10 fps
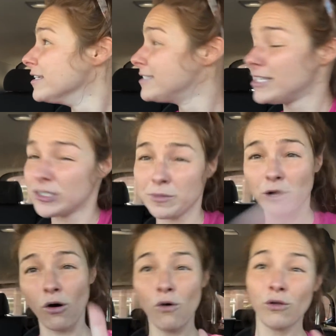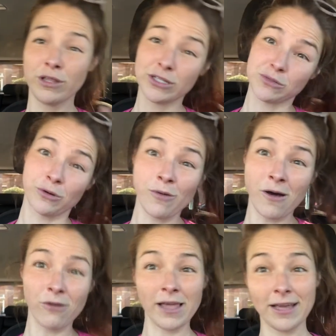see this big hole in this
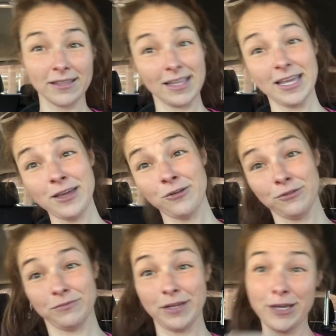rowboat? Like it'll